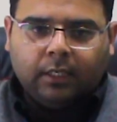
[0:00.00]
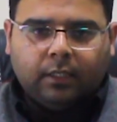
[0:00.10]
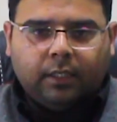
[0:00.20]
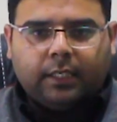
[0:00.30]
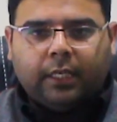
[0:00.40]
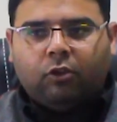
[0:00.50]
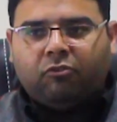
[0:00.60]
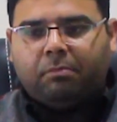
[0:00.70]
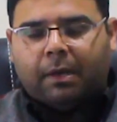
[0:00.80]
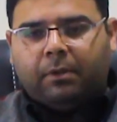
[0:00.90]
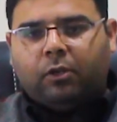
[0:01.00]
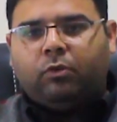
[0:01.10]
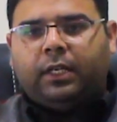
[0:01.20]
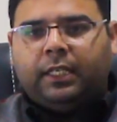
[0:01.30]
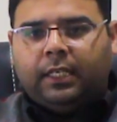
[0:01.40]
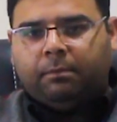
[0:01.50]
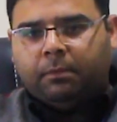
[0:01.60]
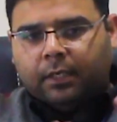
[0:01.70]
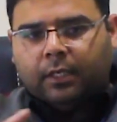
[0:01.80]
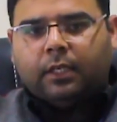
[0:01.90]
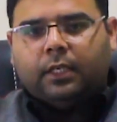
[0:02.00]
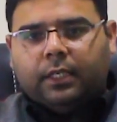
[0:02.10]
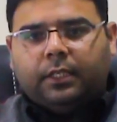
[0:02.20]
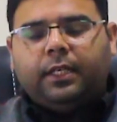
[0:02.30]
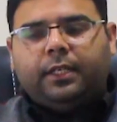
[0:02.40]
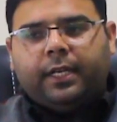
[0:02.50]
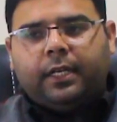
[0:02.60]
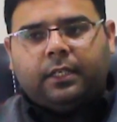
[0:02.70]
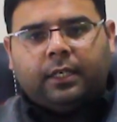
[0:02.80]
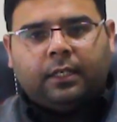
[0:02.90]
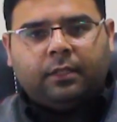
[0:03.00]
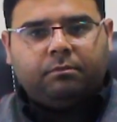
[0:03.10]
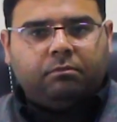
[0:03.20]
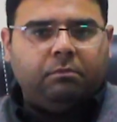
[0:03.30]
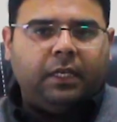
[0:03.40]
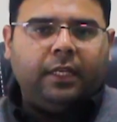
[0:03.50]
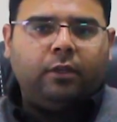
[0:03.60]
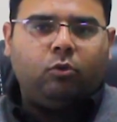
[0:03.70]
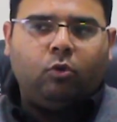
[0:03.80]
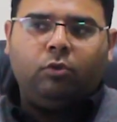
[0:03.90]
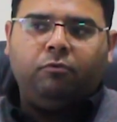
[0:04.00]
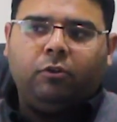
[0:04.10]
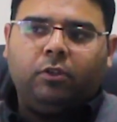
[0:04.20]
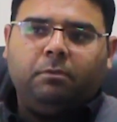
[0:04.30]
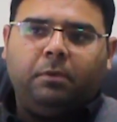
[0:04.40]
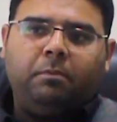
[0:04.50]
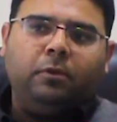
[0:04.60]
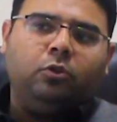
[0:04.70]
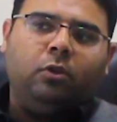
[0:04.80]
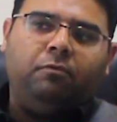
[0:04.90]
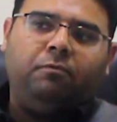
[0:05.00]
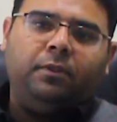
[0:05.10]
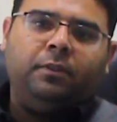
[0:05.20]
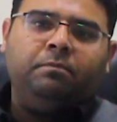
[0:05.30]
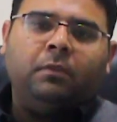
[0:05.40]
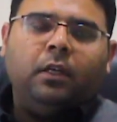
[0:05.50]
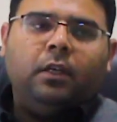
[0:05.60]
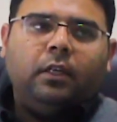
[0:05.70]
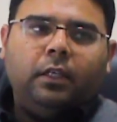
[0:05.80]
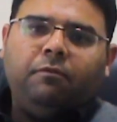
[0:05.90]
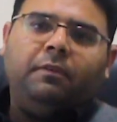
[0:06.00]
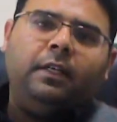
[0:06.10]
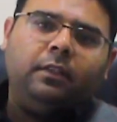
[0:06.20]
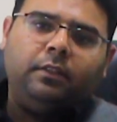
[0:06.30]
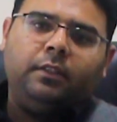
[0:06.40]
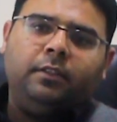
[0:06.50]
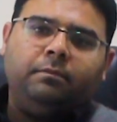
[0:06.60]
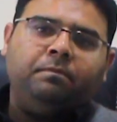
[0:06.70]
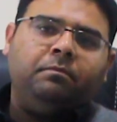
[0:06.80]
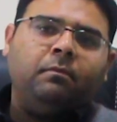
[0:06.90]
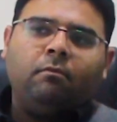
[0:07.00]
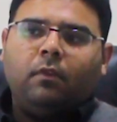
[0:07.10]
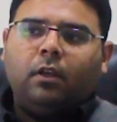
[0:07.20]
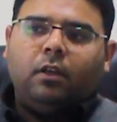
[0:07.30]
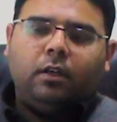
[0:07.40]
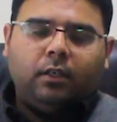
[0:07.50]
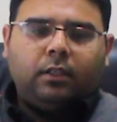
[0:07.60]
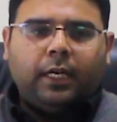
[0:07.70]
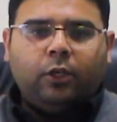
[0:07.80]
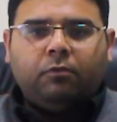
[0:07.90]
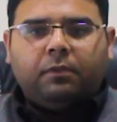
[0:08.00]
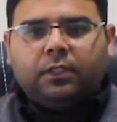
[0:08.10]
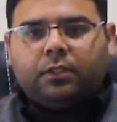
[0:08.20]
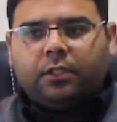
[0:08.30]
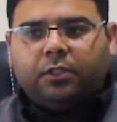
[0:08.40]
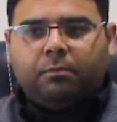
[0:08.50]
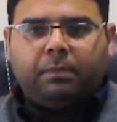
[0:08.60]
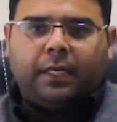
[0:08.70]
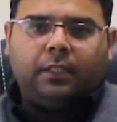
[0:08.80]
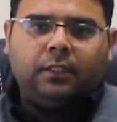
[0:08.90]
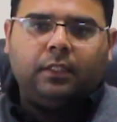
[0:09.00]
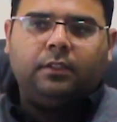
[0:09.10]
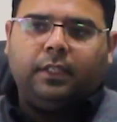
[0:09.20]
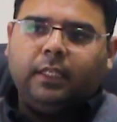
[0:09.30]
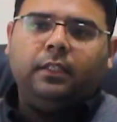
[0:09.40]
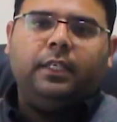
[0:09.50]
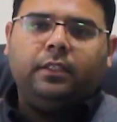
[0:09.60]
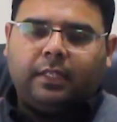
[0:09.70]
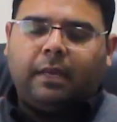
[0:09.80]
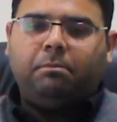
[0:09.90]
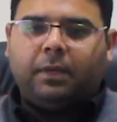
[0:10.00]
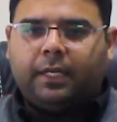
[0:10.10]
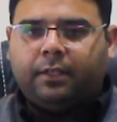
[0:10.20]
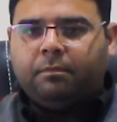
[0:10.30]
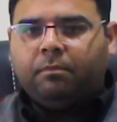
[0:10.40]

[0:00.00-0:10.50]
the king of Babylon, and he detailed a building code for the purpose of different kind of construction practices in his empire.